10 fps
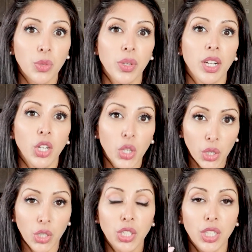When I
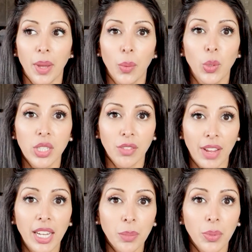looked at what's
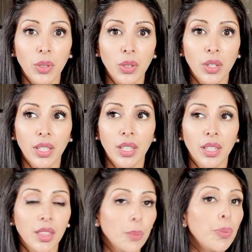available,
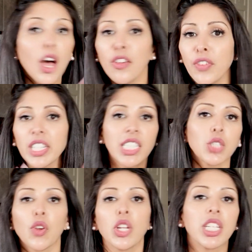the perfect
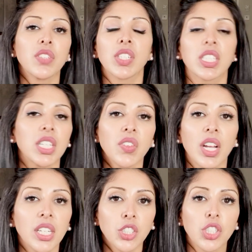exfoliator for skin of
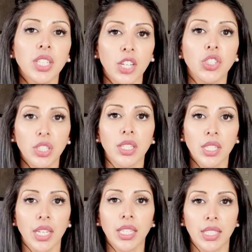color just actually
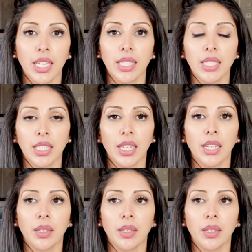doesn't exist.